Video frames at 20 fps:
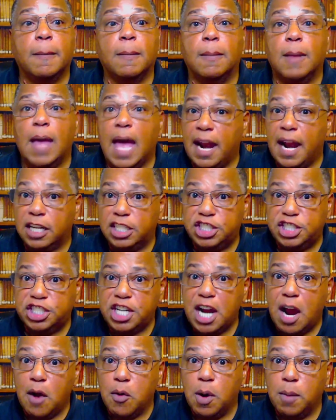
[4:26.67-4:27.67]
And a
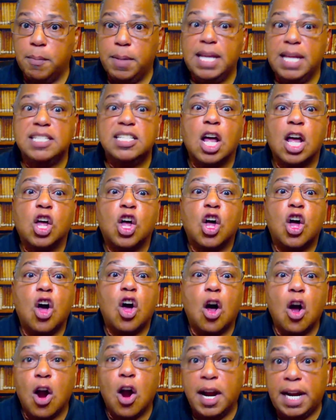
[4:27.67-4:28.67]
cherub is a
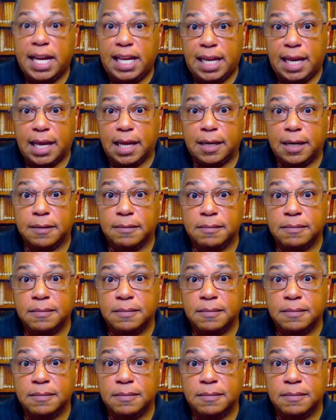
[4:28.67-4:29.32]
guardian.